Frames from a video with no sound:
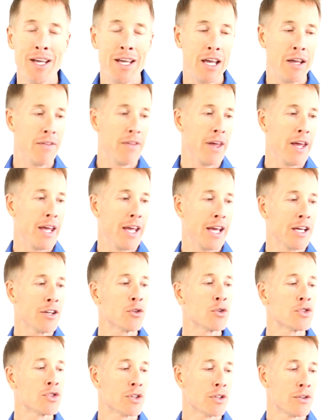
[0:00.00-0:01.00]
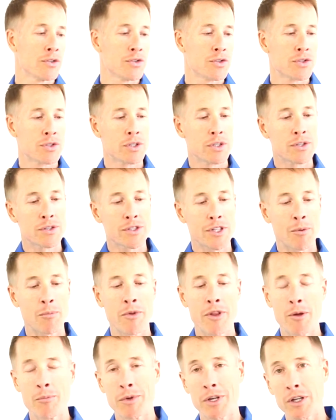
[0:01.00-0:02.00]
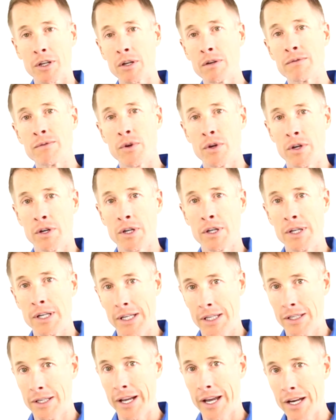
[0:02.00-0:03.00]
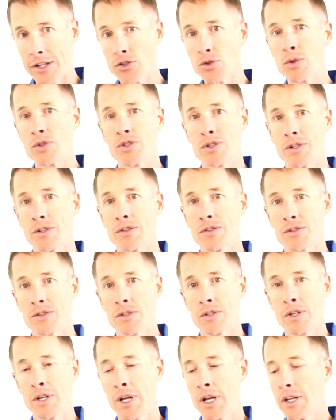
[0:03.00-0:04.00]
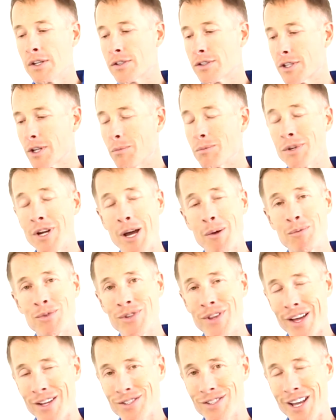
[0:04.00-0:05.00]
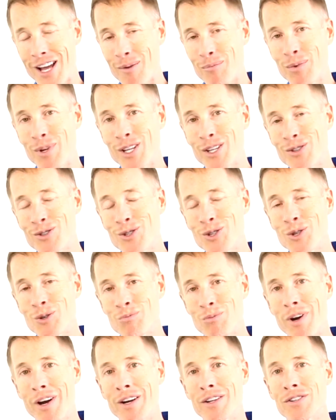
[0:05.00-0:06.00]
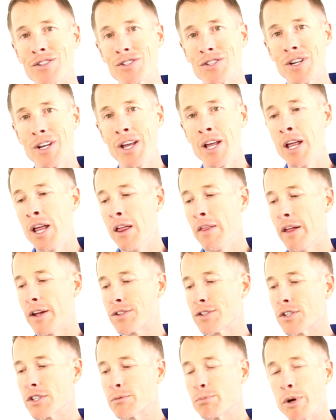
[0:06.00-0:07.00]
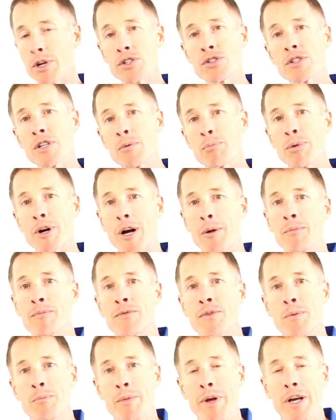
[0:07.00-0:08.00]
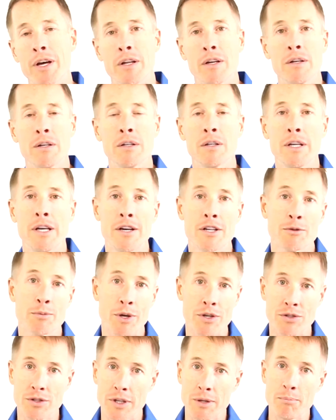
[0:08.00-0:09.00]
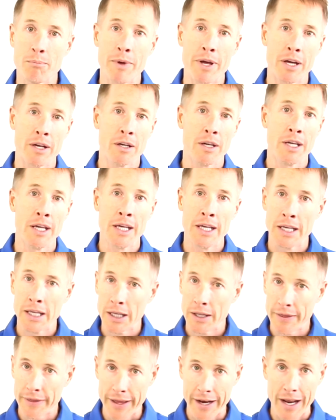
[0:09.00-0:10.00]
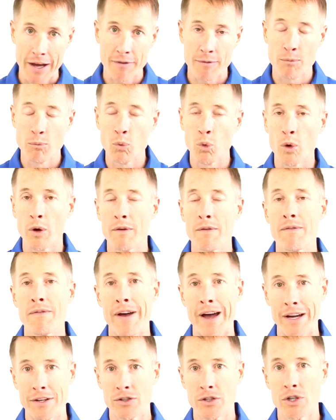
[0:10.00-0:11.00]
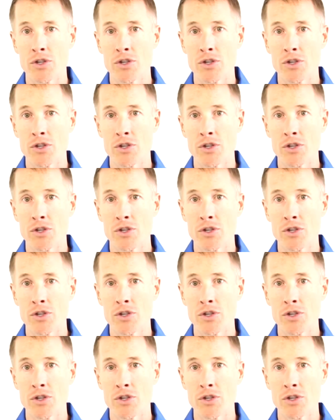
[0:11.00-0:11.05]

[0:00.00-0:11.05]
And the androgens, some of them get converted into estrogens. Sometimes that's happening too much. That's especially a problem for men, and especially men that have more fat